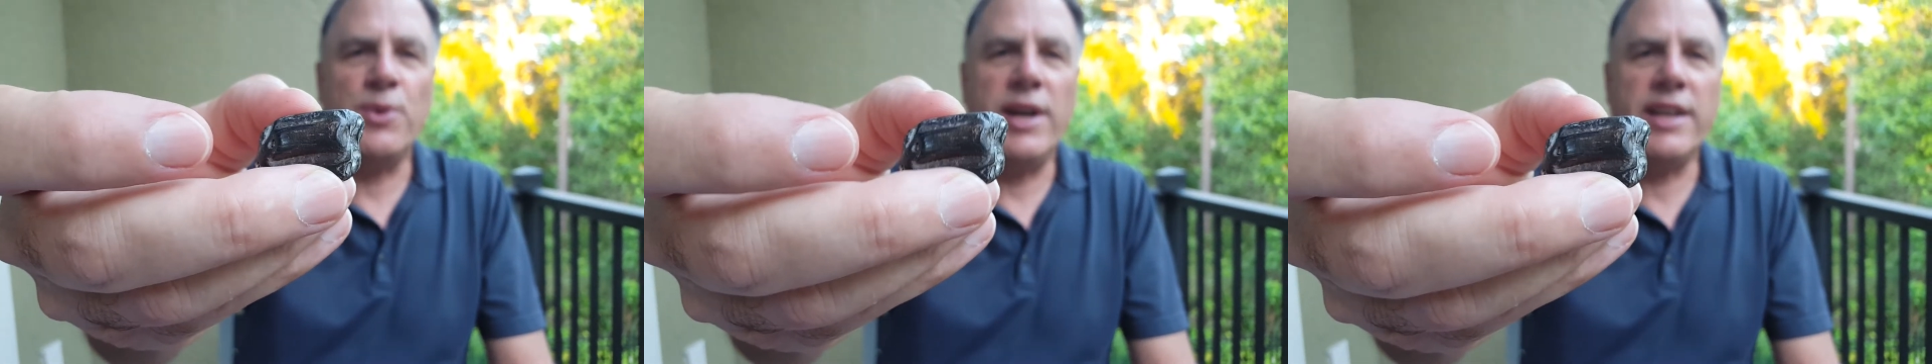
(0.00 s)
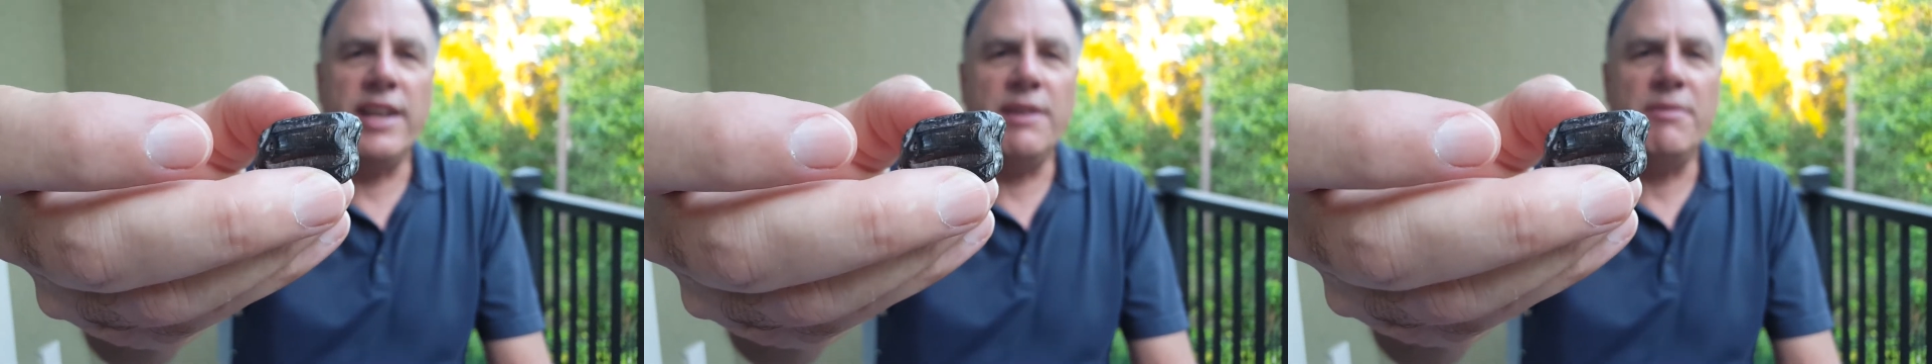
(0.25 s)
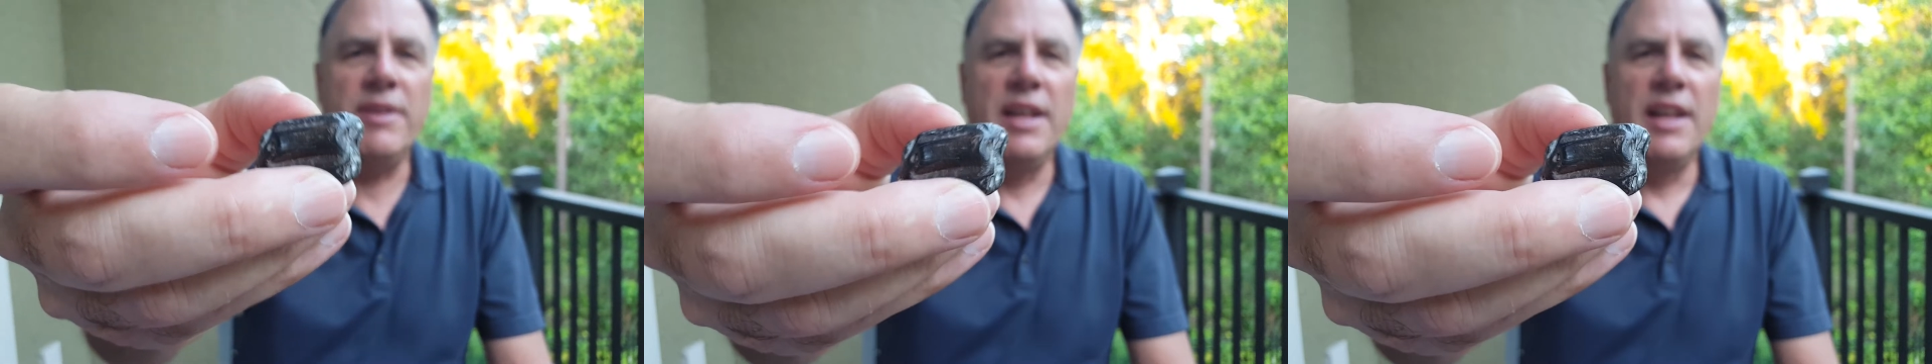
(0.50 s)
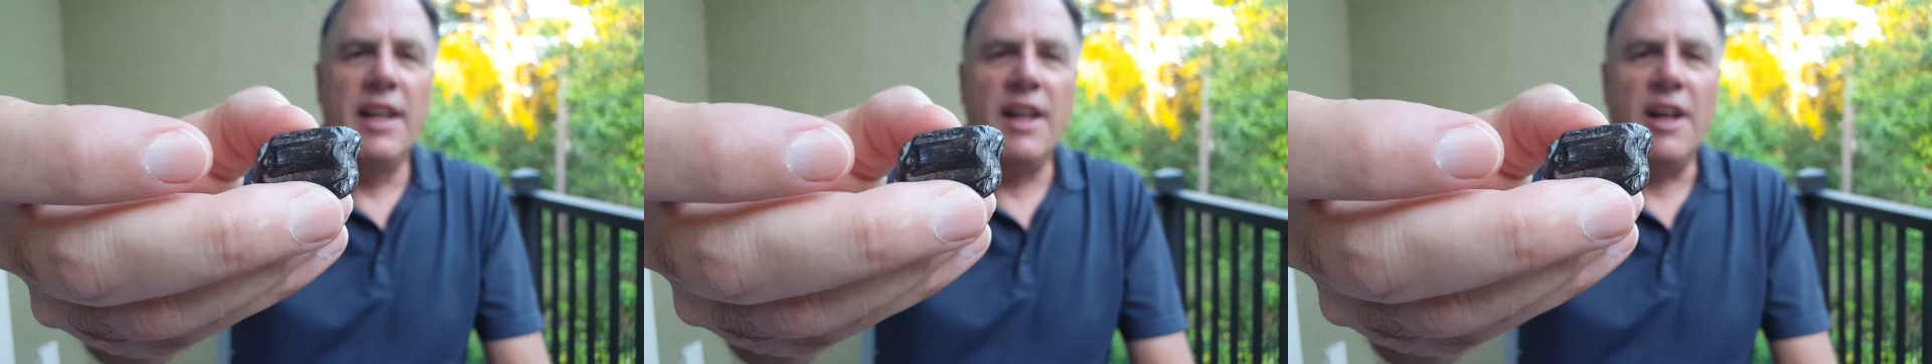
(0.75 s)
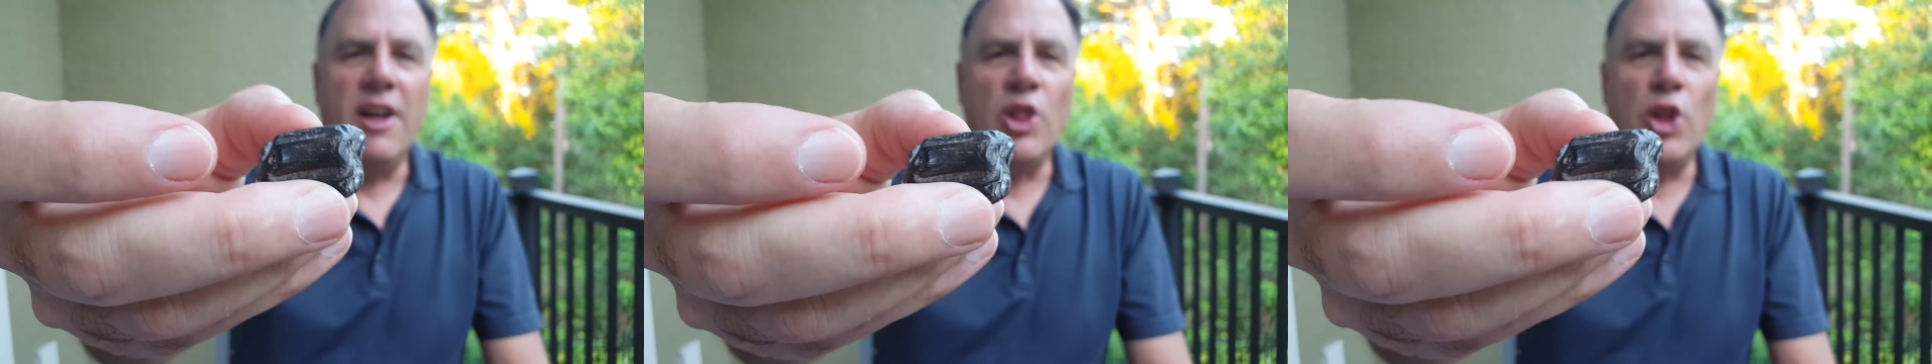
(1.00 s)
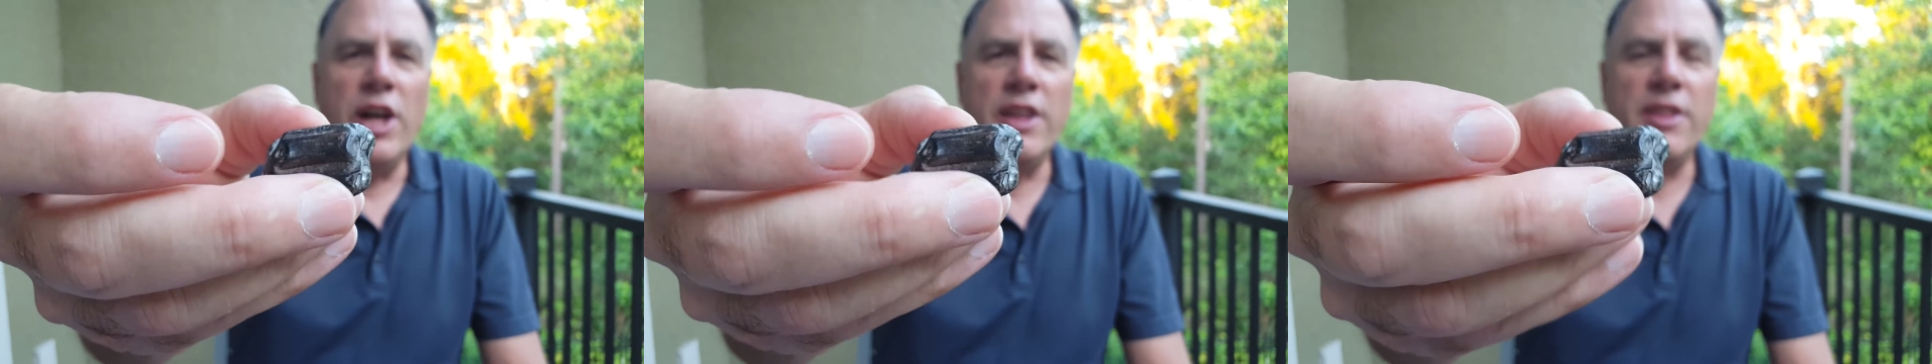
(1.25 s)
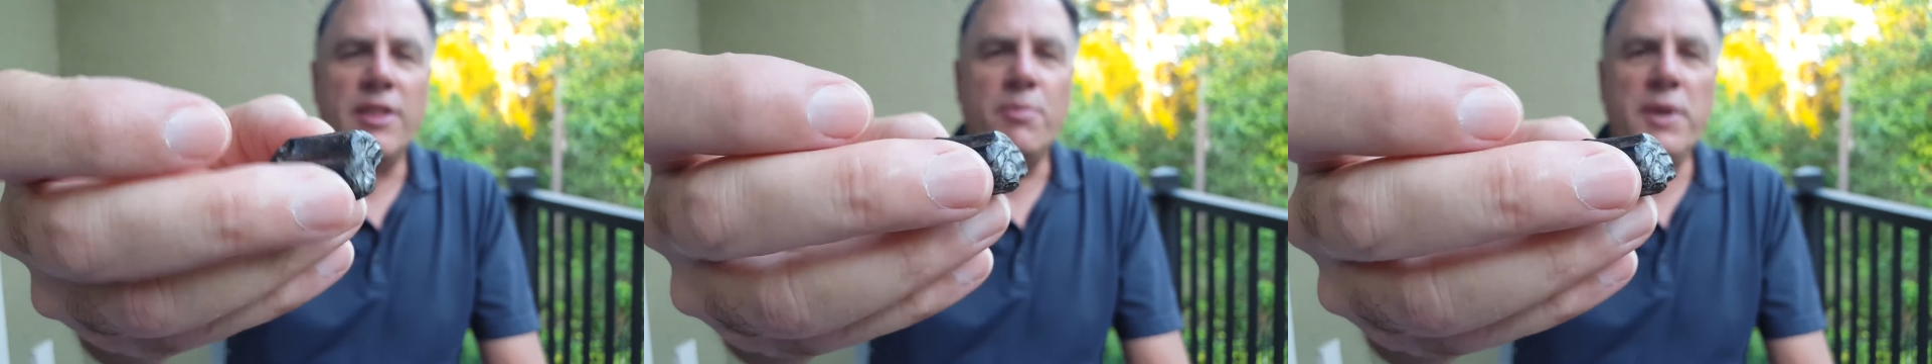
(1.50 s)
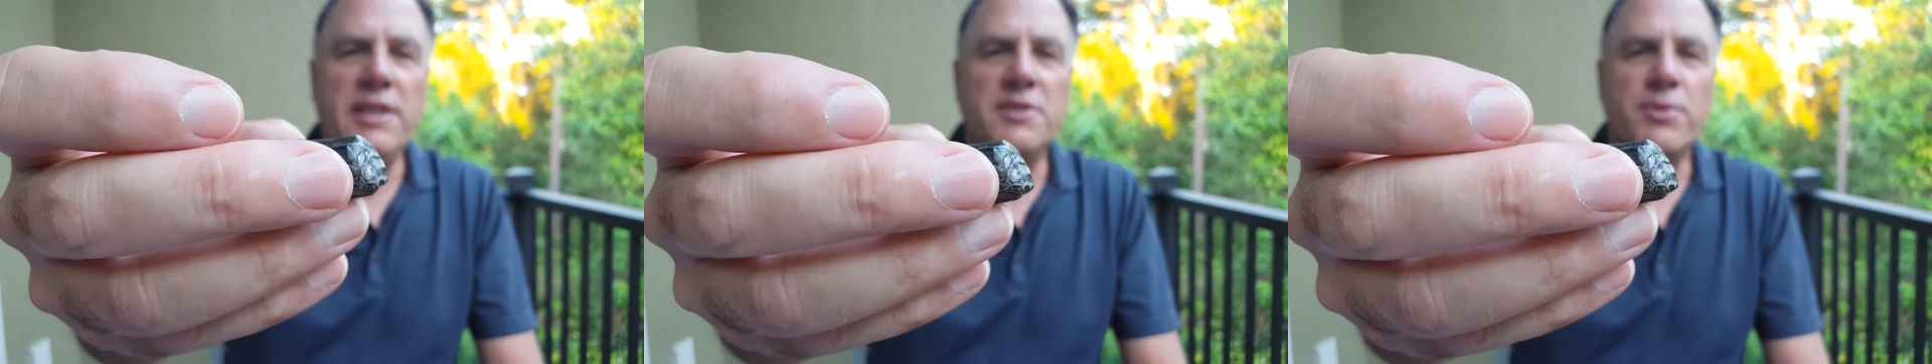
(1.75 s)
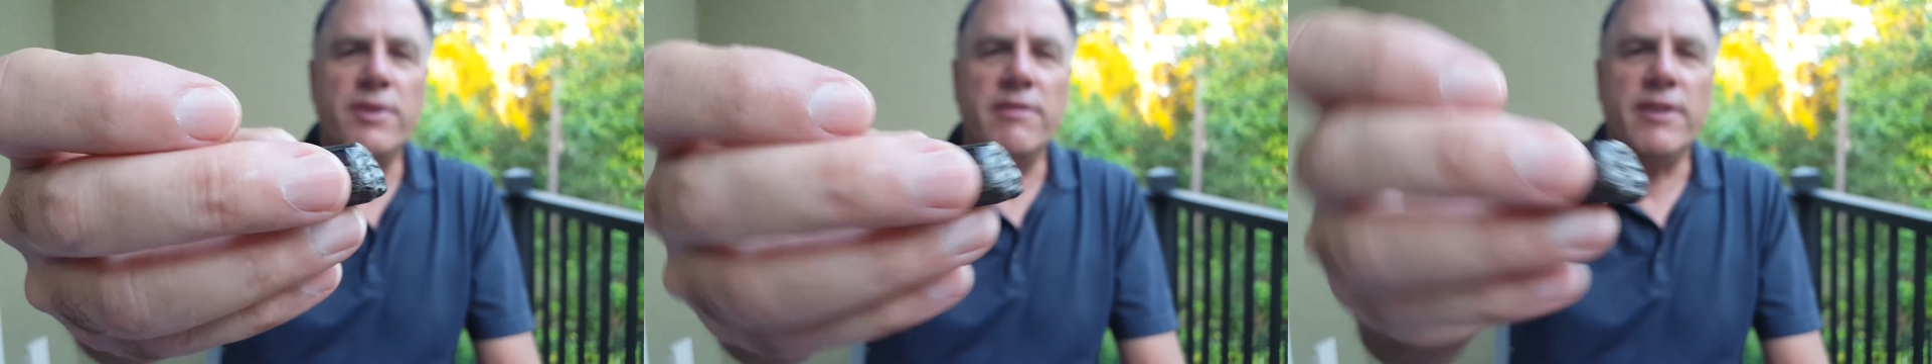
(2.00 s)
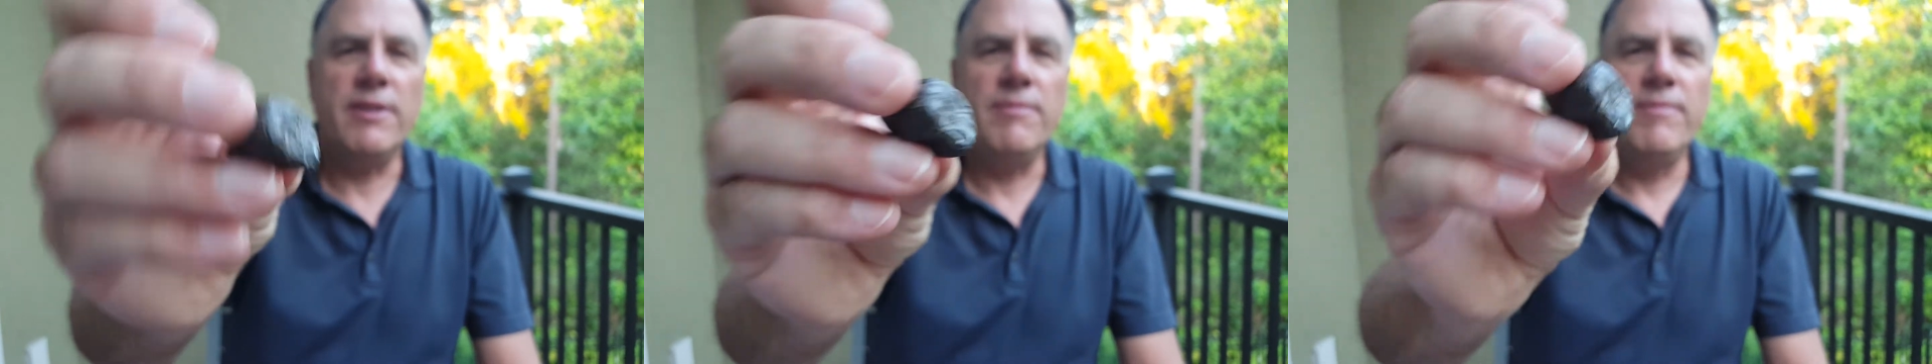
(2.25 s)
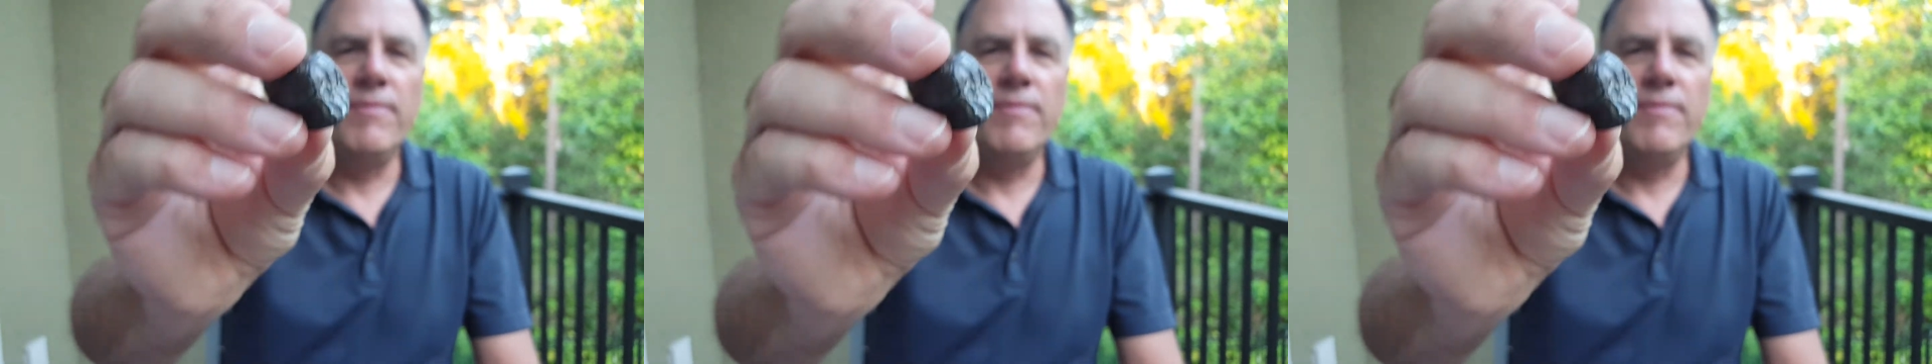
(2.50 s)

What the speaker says: walking along the Peace River.